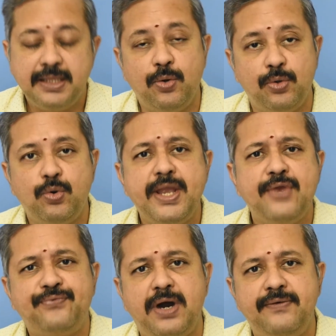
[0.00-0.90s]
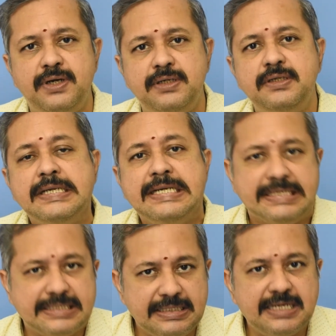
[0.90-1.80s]
Now, going forward,
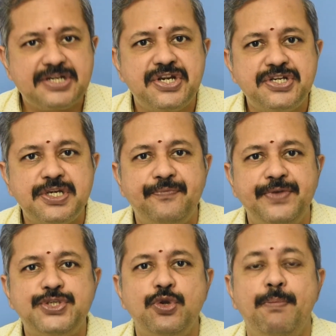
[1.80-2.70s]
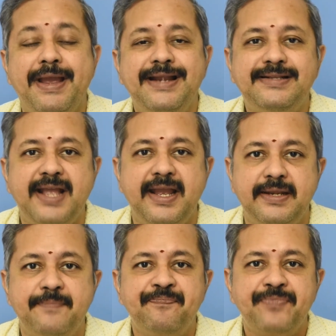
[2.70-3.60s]
relationship which you
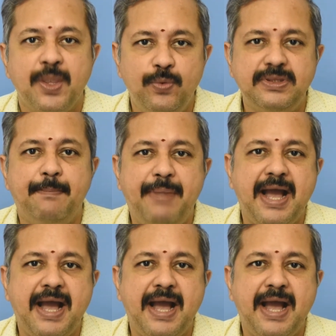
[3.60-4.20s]
maintain with the